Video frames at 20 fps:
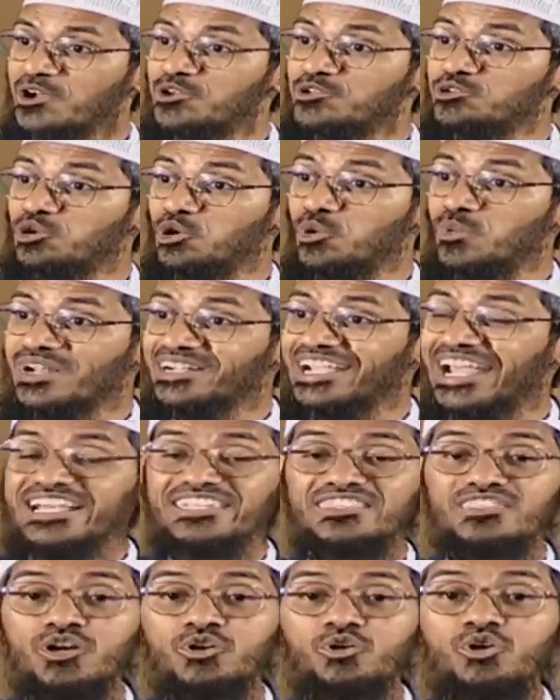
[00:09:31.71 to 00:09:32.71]
you will
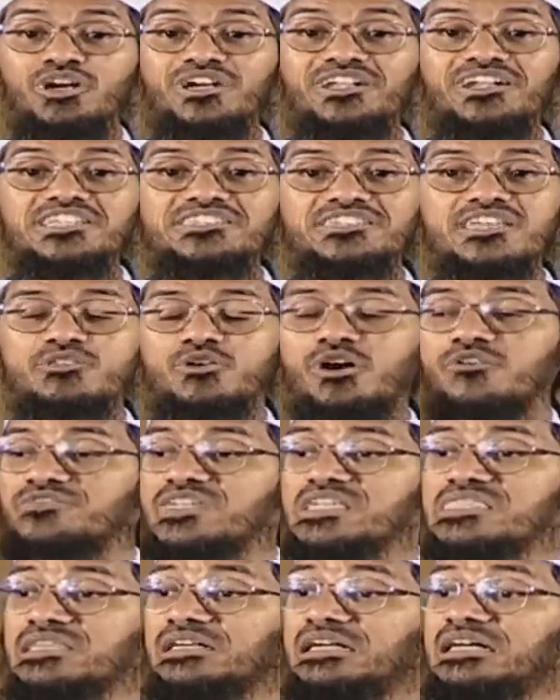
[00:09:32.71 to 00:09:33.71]
get the good riches
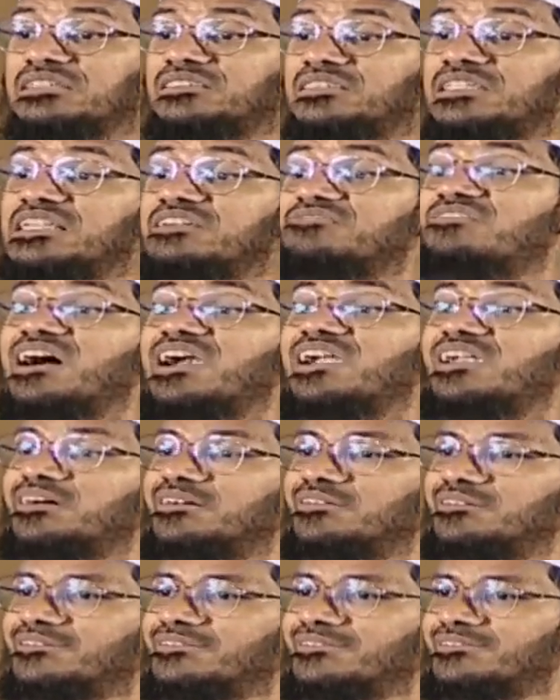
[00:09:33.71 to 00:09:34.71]
of this earthly world.
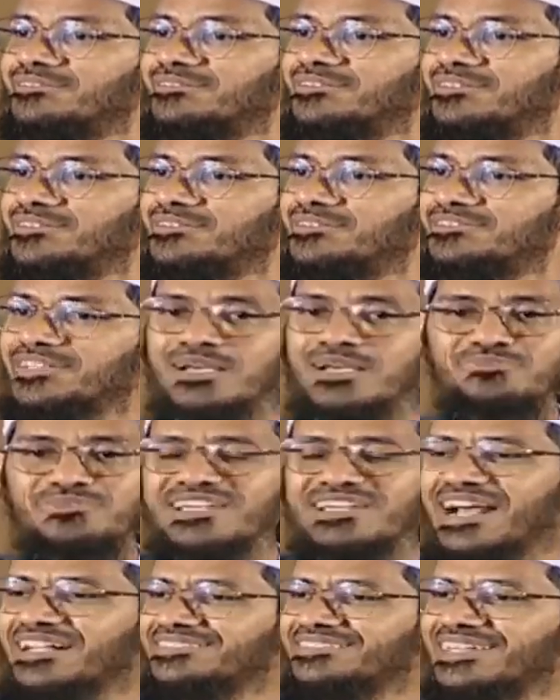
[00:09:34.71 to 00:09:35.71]
Same
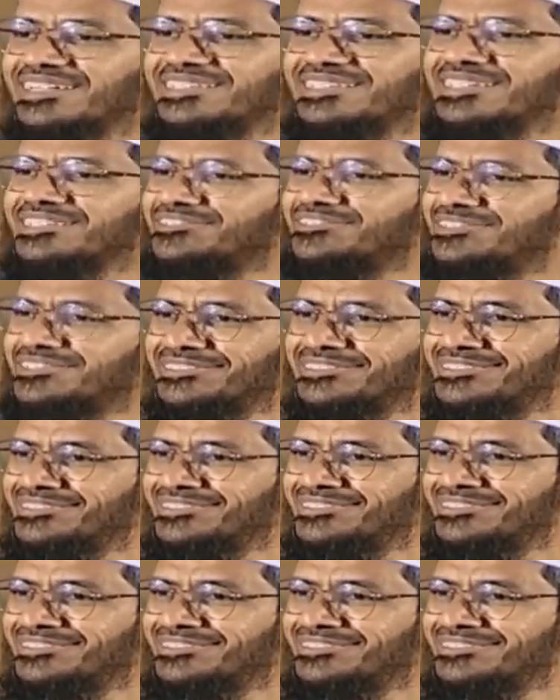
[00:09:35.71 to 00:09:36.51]
thing as the Hadith.